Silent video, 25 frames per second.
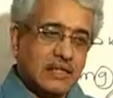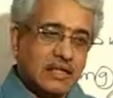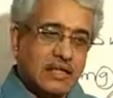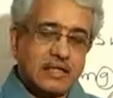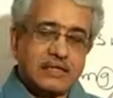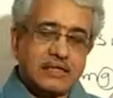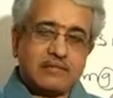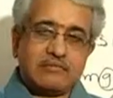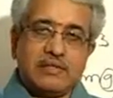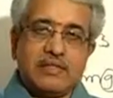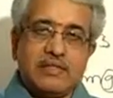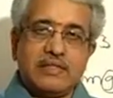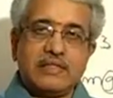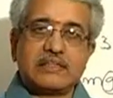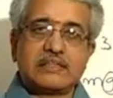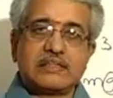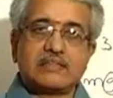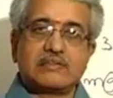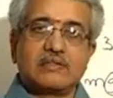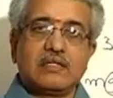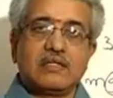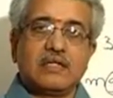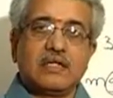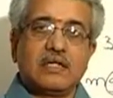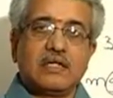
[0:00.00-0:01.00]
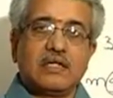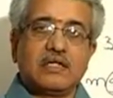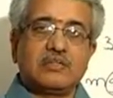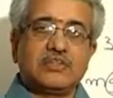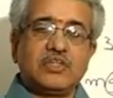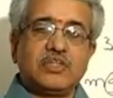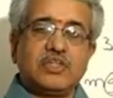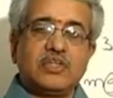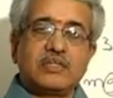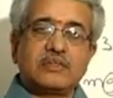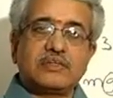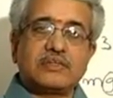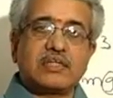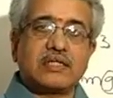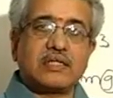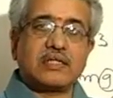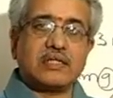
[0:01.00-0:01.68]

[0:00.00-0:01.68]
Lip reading: at various geological